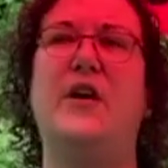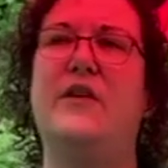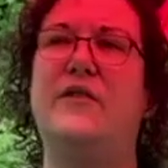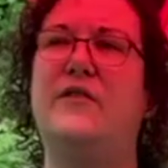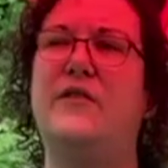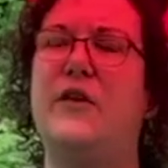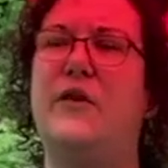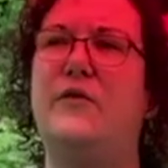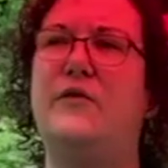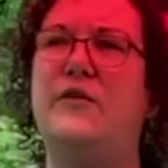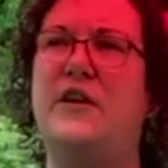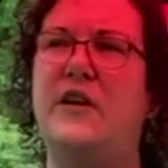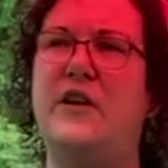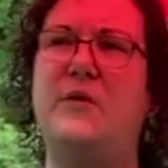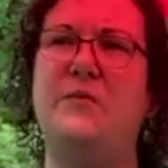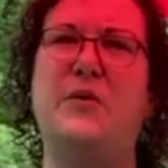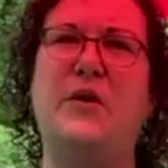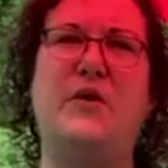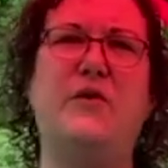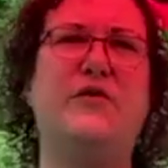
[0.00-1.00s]
So
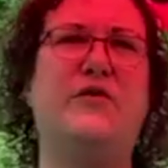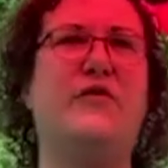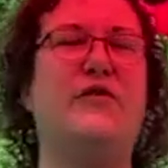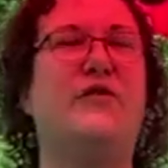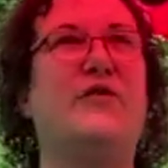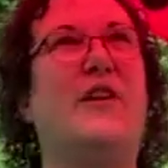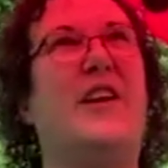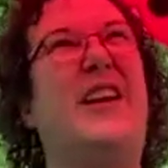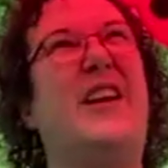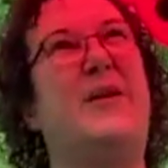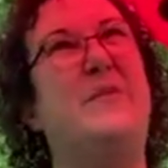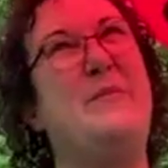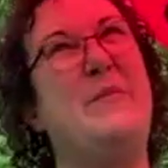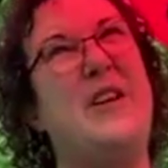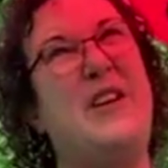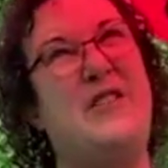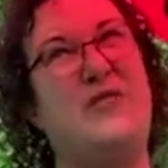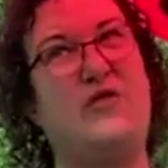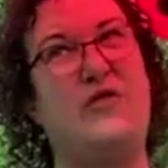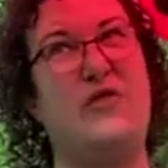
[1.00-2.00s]
decomposers like
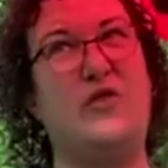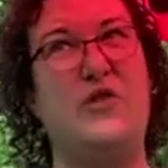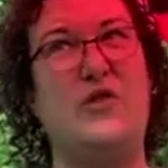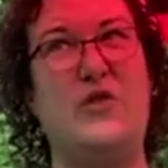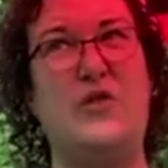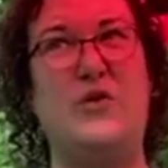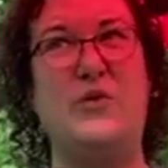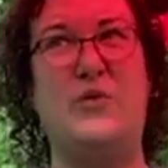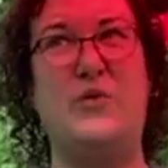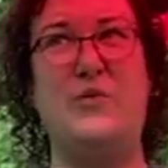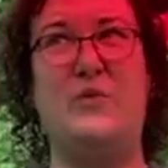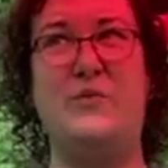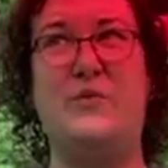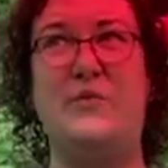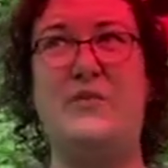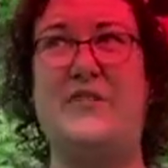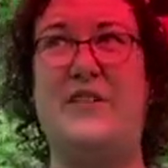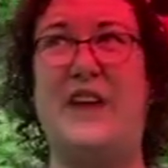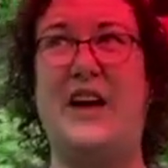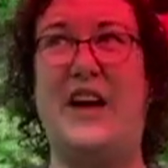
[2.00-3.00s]

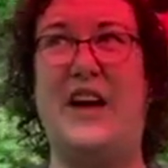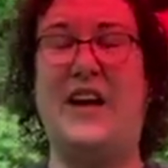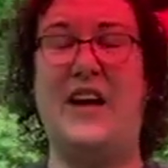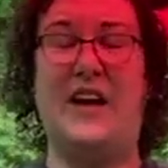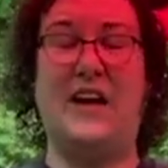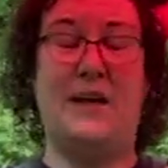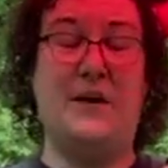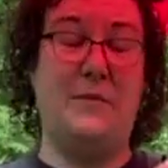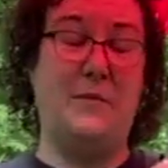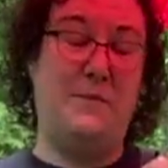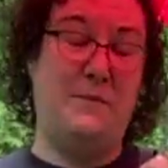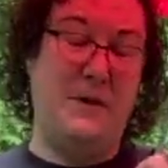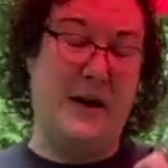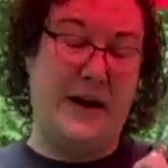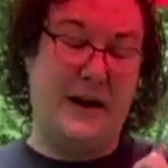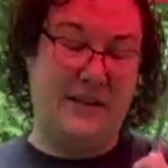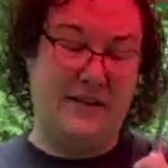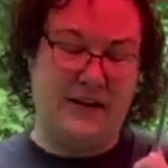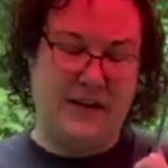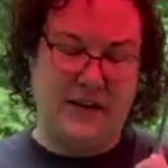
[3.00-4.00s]
mushrooms and
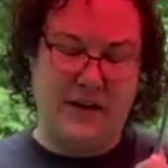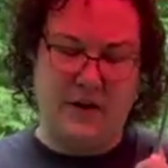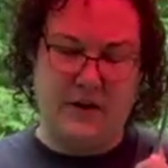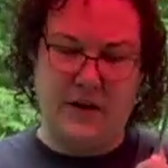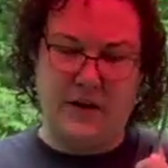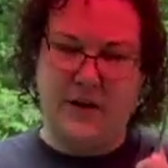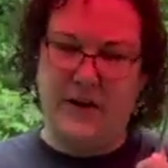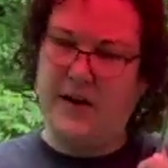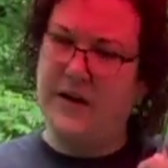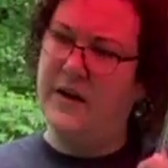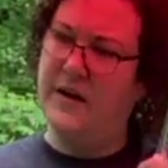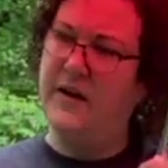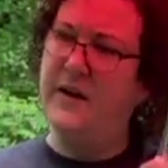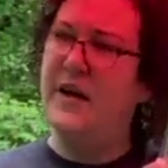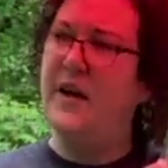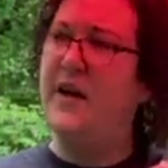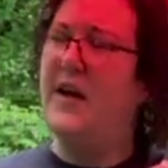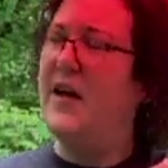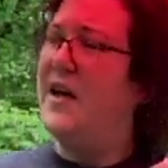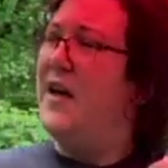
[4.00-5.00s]
bacteria,
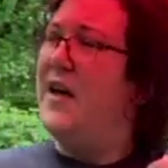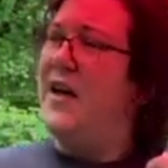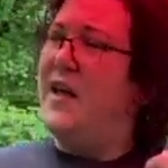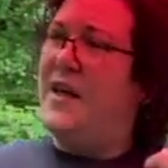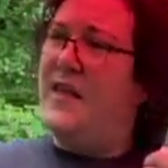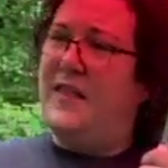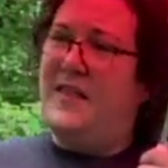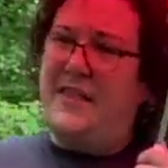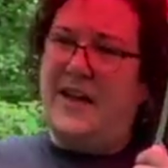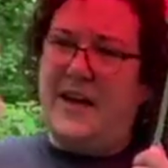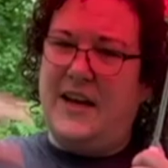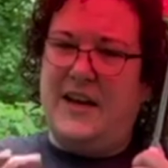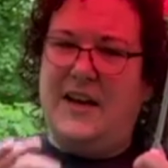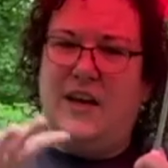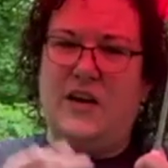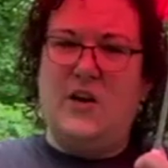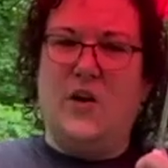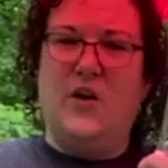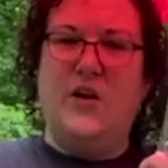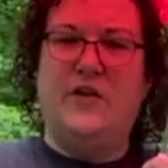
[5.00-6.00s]
they
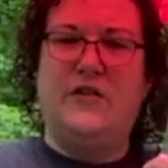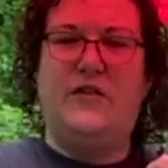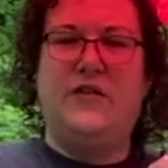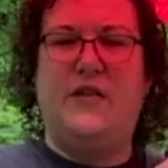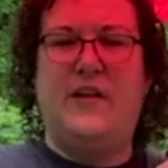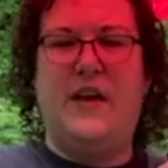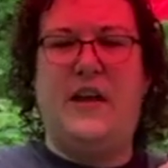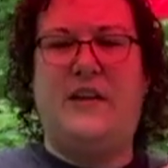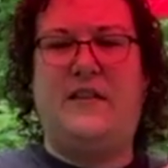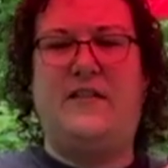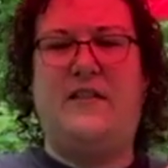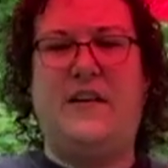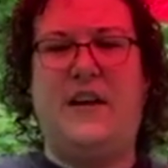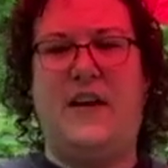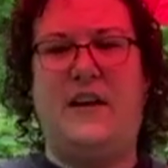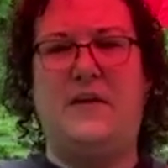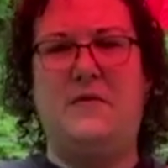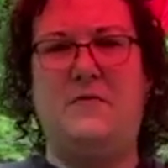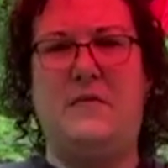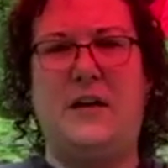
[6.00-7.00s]
get onto that
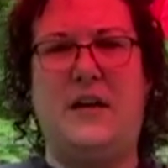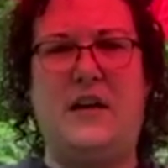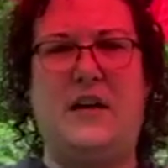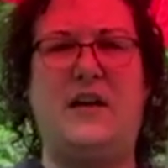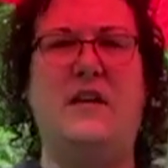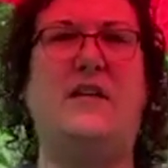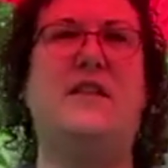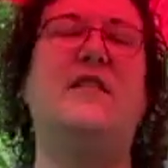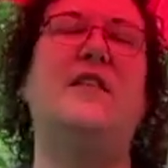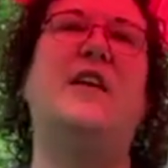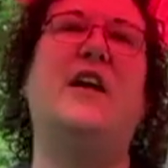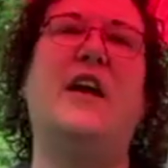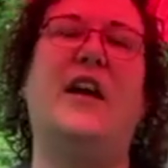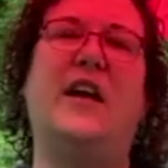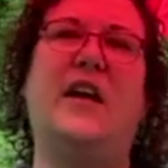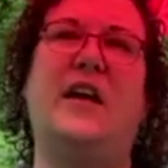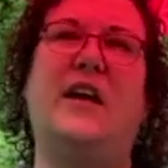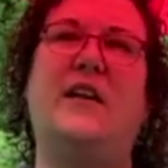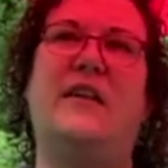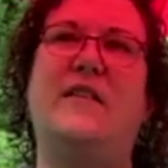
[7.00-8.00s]
dead meat
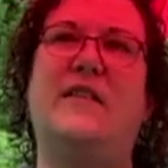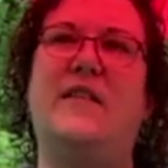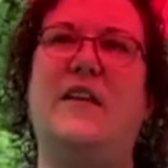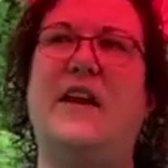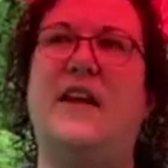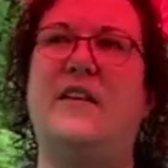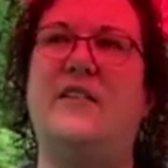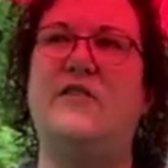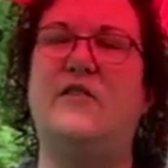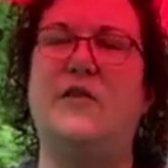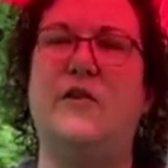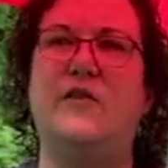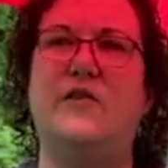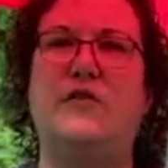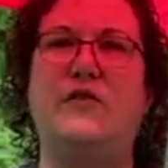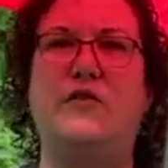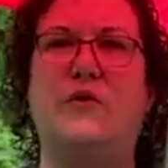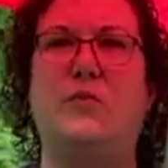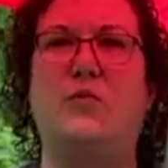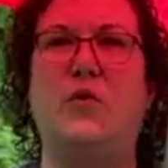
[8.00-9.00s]
and they start
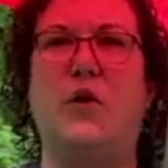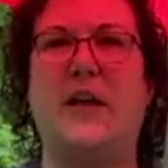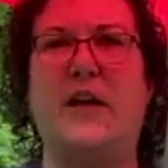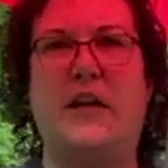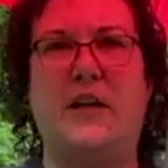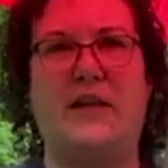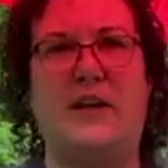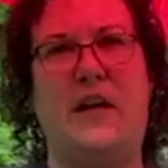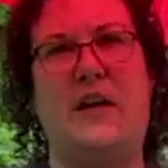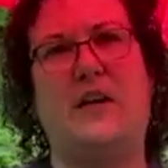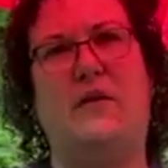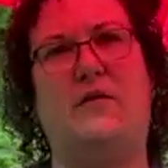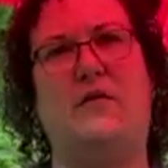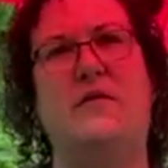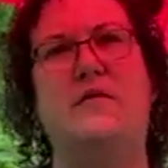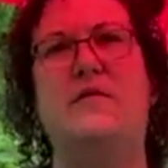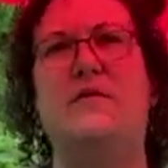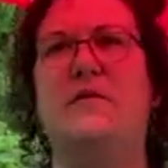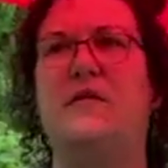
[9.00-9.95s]
to break it down.